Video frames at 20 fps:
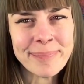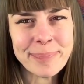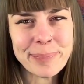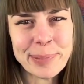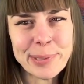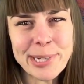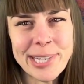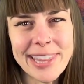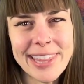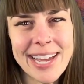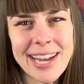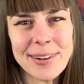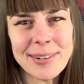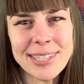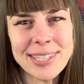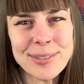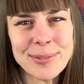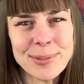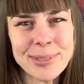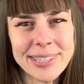Breathe
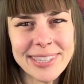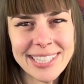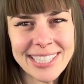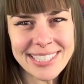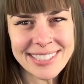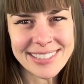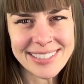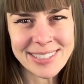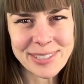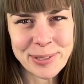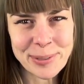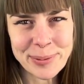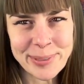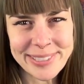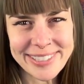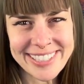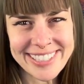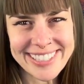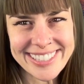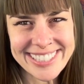out and release your
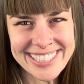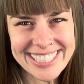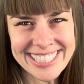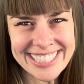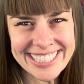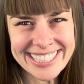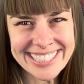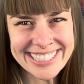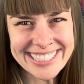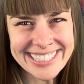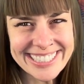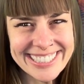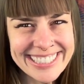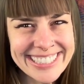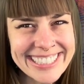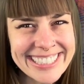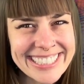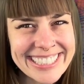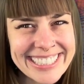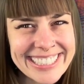resistance.